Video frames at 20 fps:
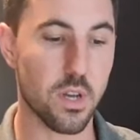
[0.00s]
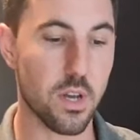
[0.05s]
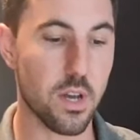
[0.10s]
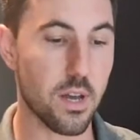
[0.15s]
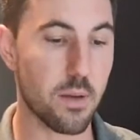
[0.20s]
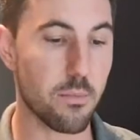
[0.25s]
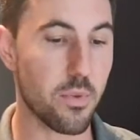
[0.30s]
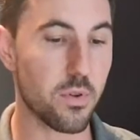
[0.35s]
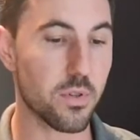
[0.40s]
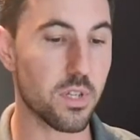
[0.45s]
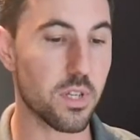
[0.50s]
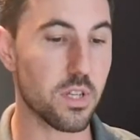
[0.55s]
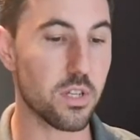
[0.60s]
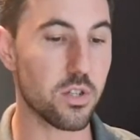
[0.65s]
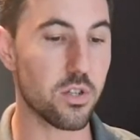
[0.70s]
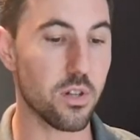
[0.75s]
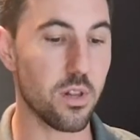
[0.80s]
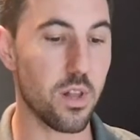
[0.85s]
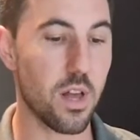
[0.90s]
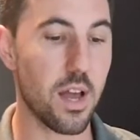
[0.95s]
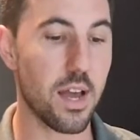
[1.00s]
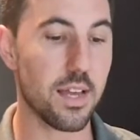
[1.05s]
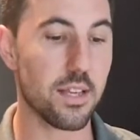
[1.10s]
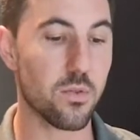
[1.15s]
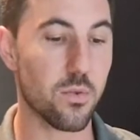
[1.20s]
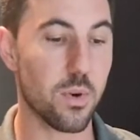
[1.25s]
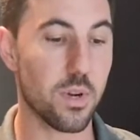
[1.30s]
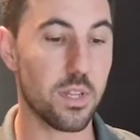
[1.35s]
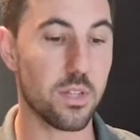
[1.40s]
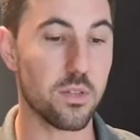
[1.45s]
posted in July
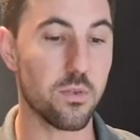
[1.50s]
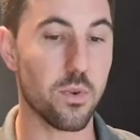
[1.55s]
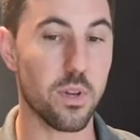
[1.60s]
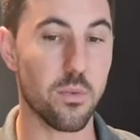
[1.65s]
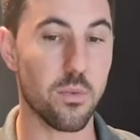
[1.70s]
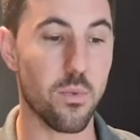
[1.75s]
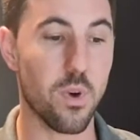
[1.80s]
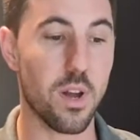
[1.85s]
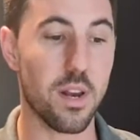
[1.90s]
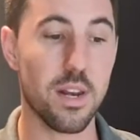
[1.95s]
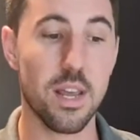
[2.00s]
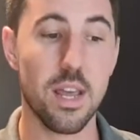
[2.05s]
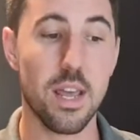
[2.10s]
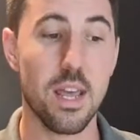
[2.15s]
2021.